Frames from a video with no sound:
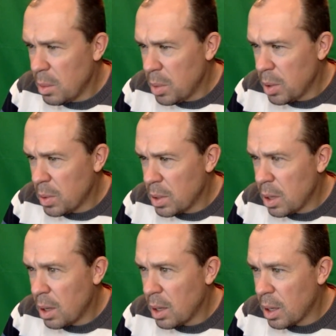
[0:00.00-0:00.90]
Bill was
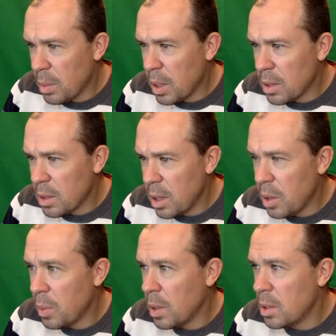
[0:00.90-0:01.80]
talking about
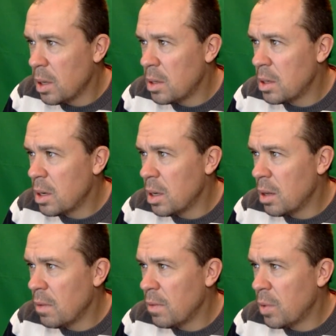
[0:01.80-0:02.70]
Southwest yesterday.
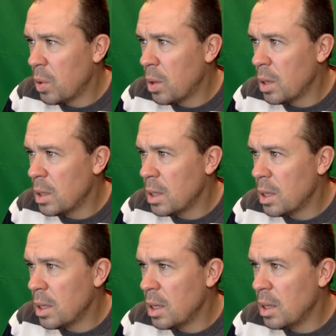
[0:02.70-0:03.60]
I'll forward it to
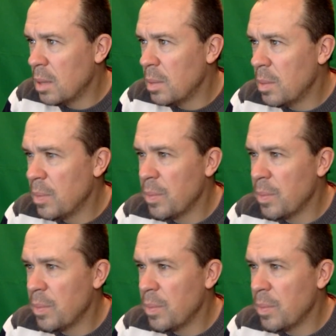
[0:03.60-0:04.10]
him.